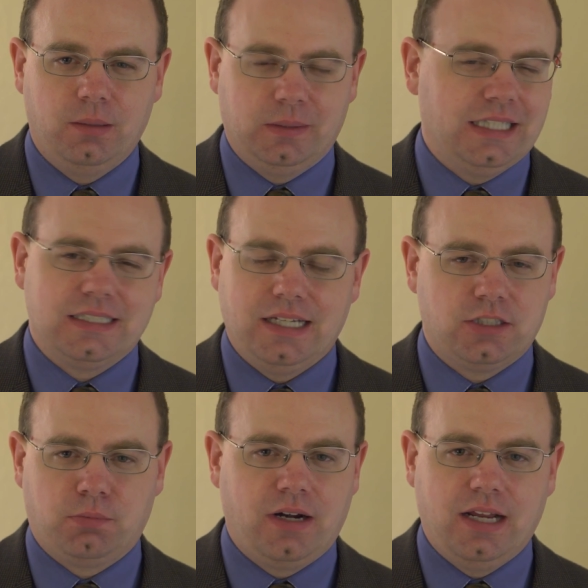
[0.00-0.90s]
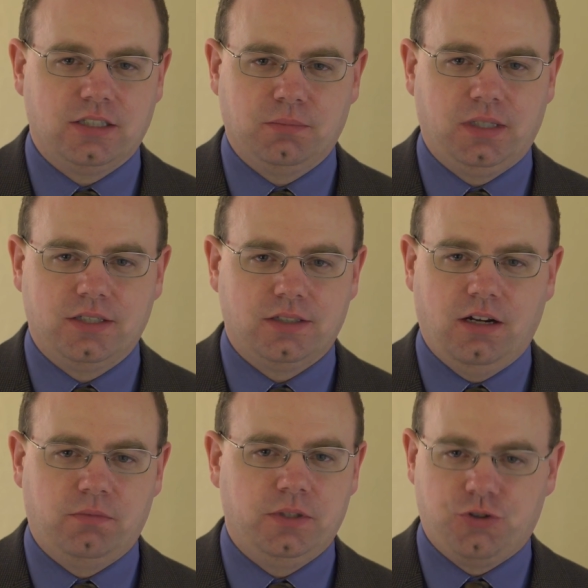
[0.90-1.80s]
but that's not surprising because the
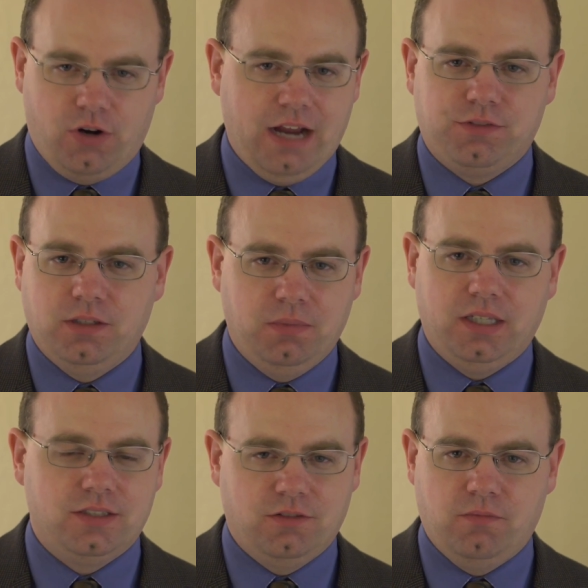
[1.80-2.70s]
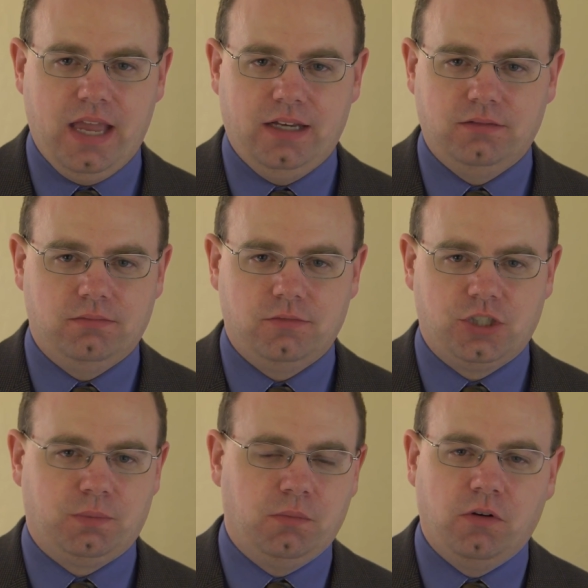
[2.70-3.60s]
government drafted millions of men and
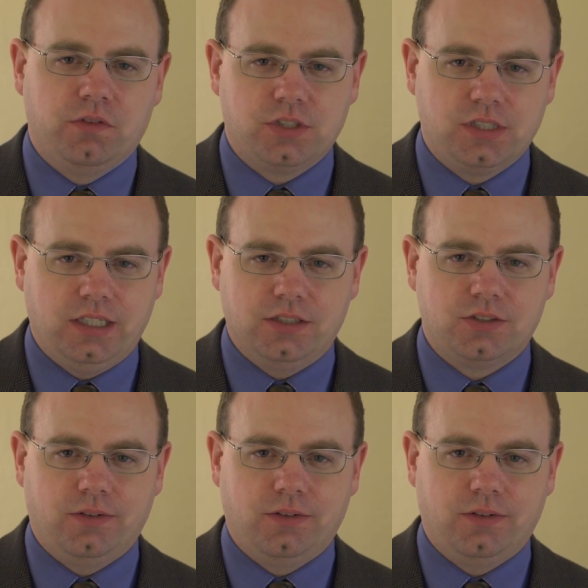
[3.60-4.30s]
shipped them overseas.